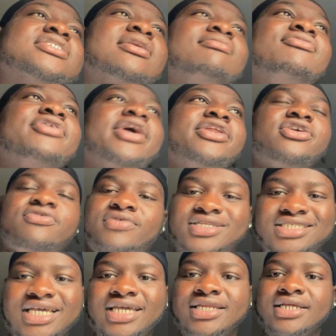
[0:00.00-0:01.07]
somewhere and you're
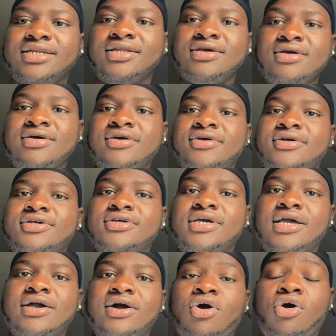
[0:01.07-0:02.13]
retaining,
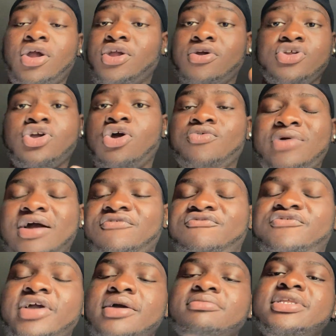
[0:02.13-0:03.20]
or you're, you're around
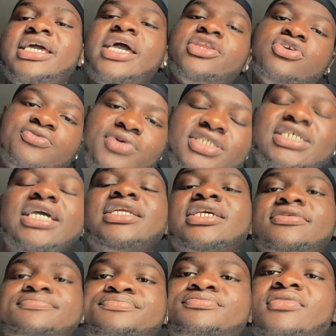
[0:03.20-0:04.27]
family and you're
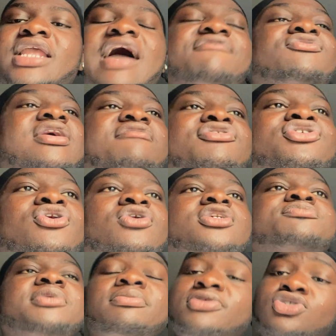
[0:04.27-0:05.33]
retaining. Have you ever
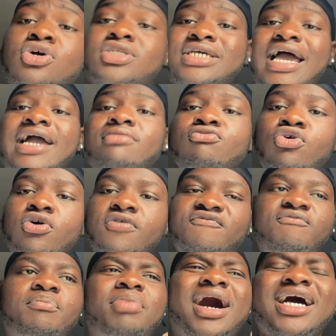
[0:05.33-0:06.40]
noticed people start to act more
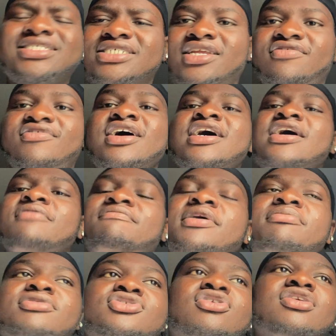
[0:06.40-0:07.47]
positive?
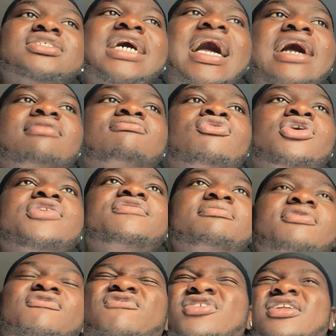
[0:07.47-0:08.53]
People start to act more you feel
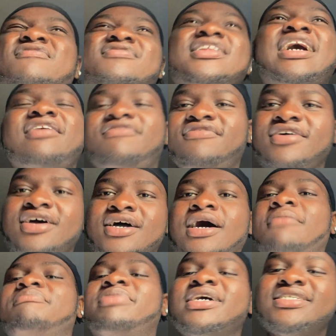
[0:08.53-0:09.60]
me, full of life,
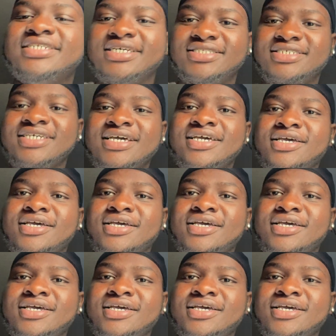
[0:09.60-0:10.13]
abundant